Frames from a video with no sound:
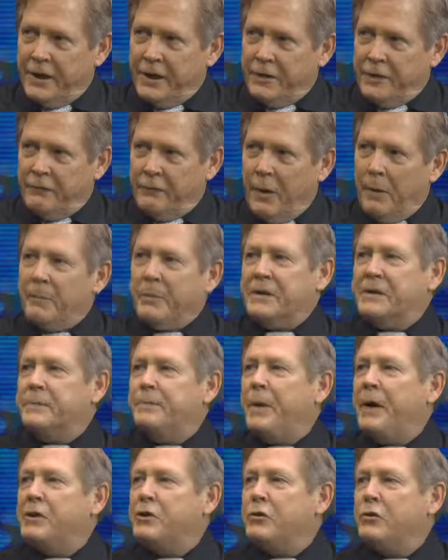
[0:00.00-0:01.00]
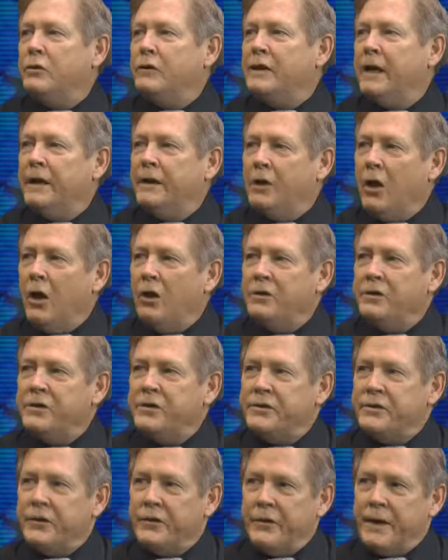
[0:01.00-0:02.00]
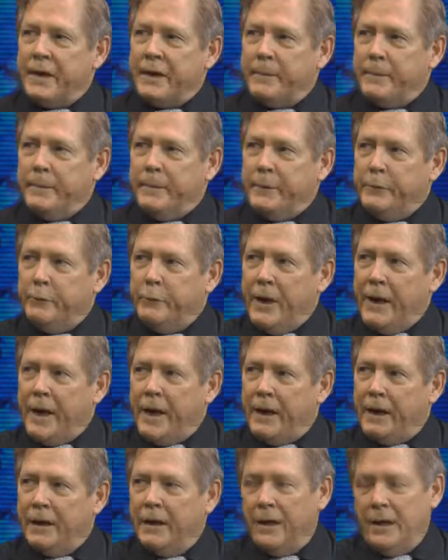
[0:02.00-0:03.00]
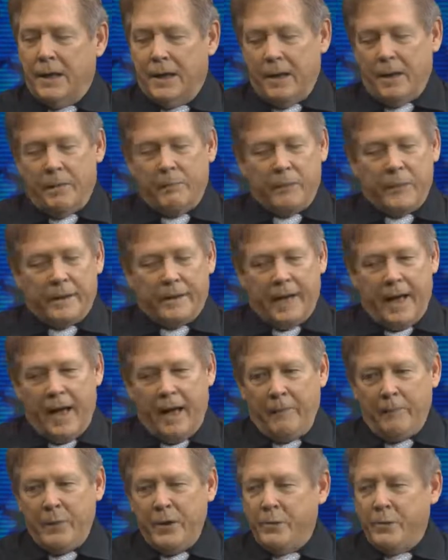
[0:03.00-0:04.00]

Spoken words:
develop a special technology so they can be read. But they have been